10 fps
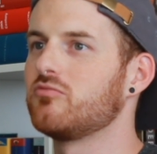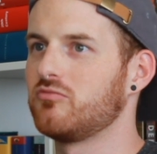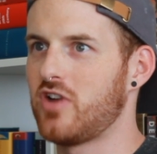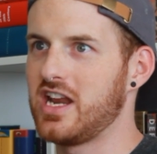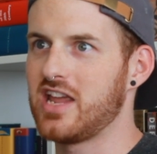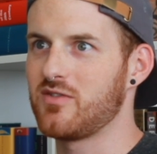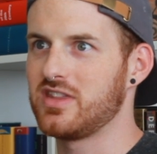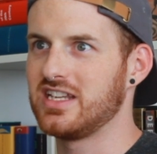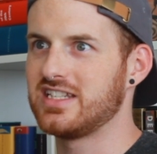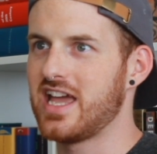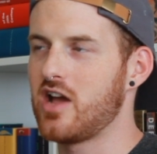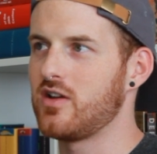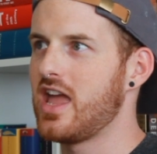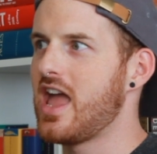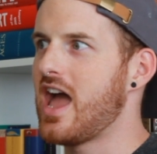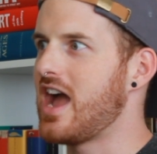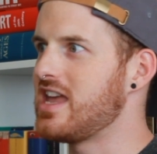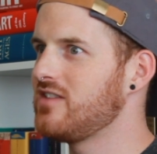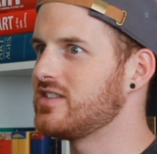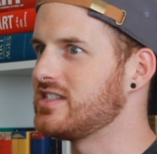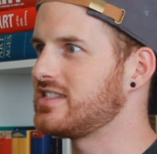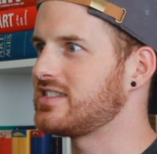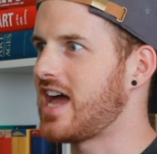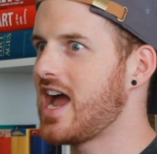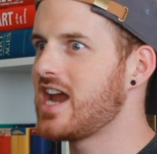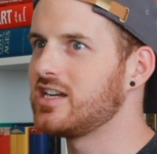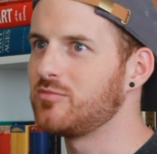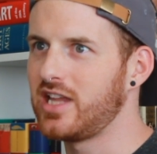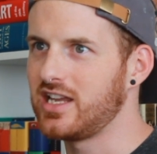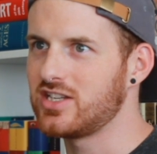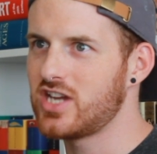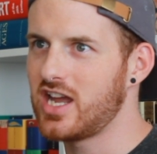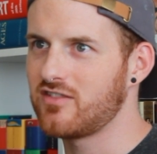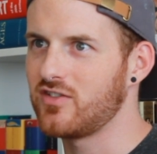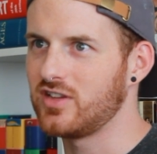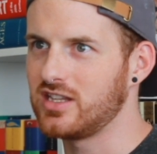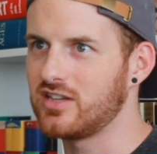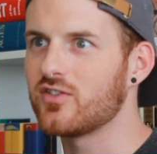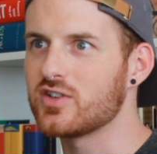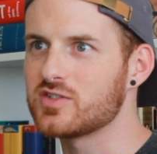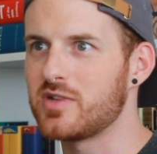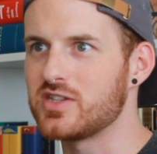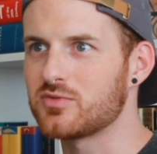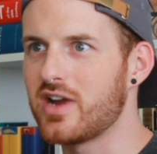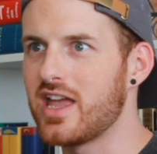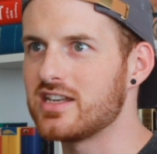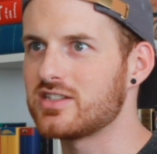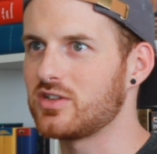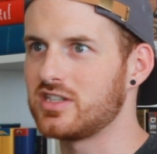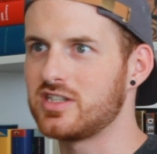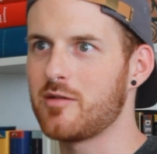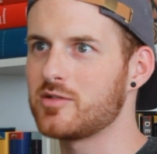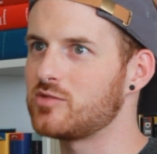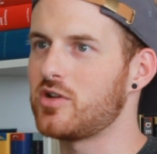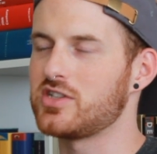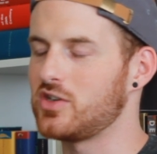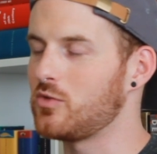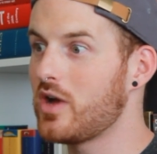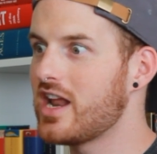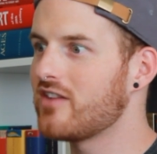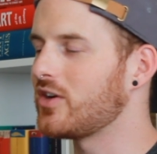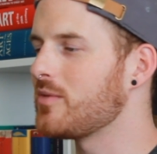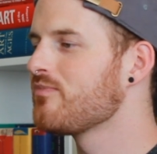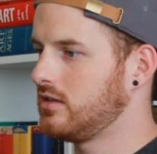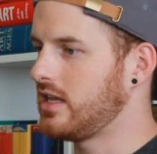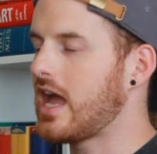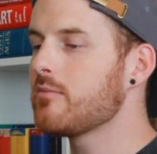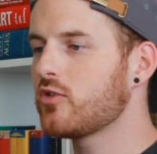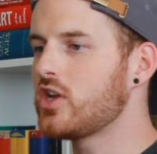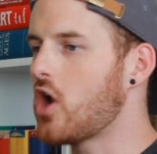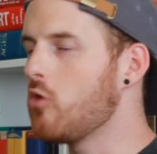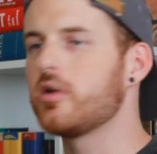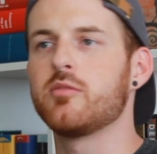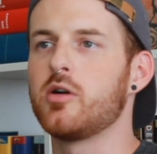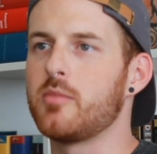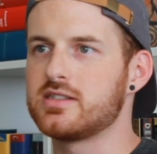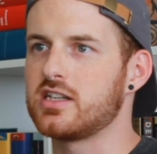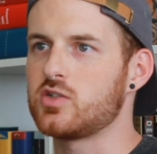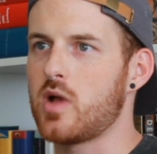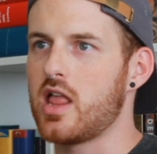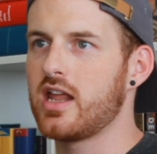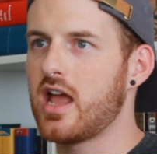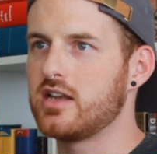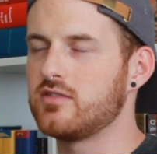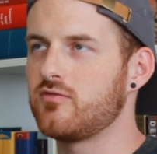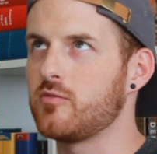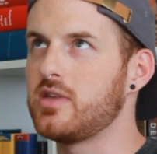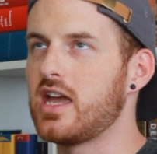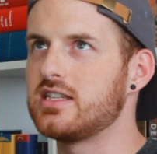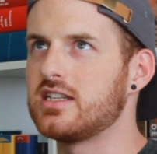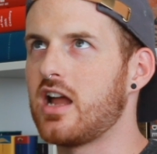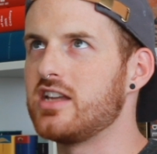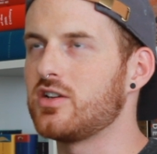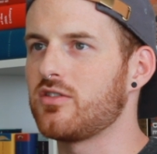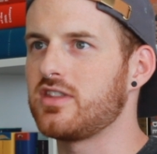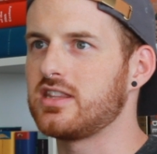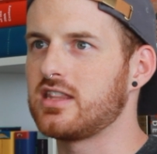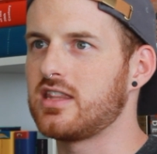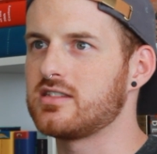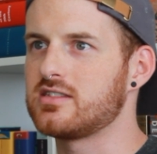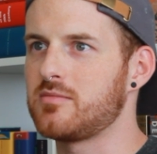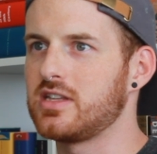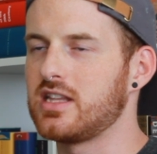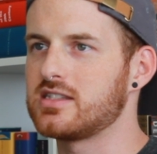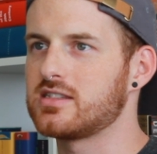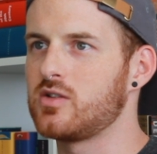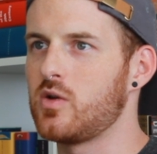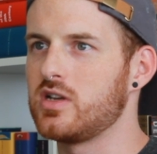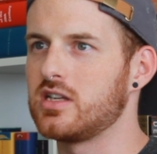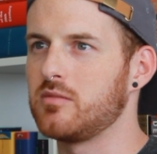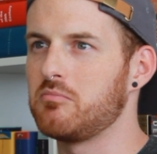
writing everything down. I even signed a blank check for like the first month's rent or the down deposit or whatever. Like, I'm pretty open about my sexuality. For me, I don't think that that's something that's going to